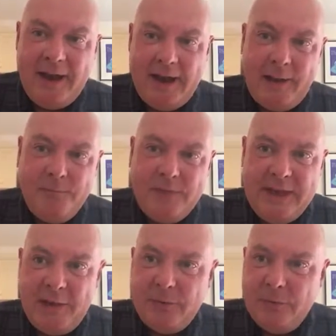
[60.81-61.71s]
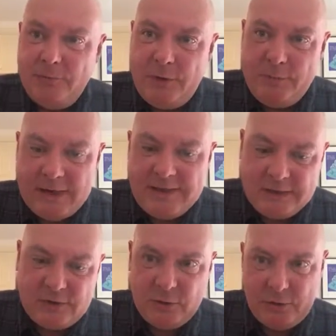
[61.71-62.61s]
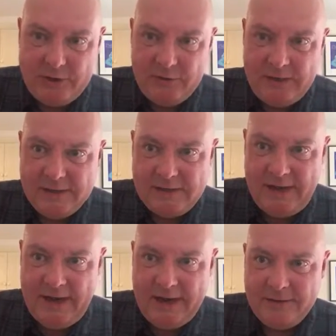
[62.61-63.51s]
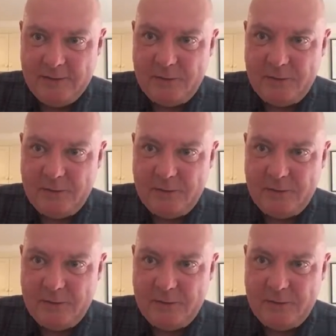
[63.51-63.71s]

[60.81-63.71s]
Now, the basic story of this, and